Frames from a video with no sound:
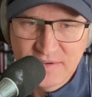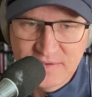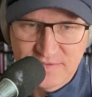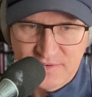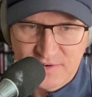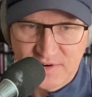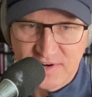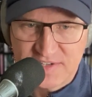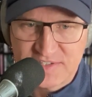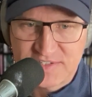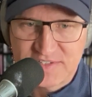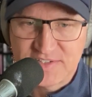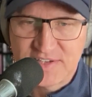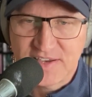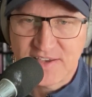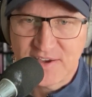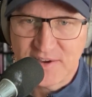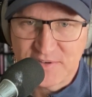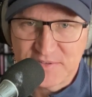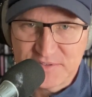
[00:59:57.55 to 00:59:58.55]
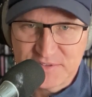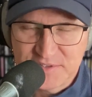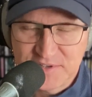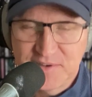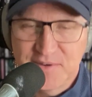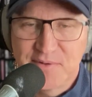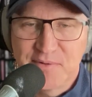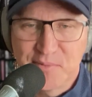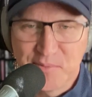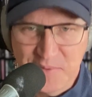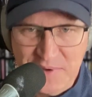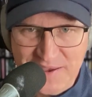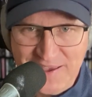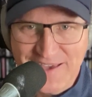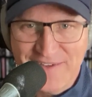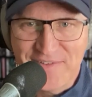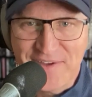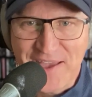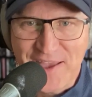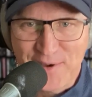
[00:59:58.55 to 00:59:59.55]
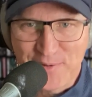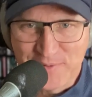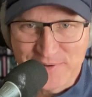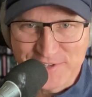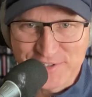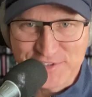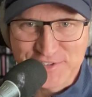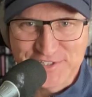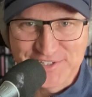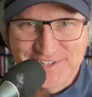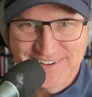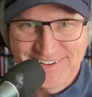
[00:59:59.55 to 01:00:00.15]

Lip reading: For us sickos, we have Anguish.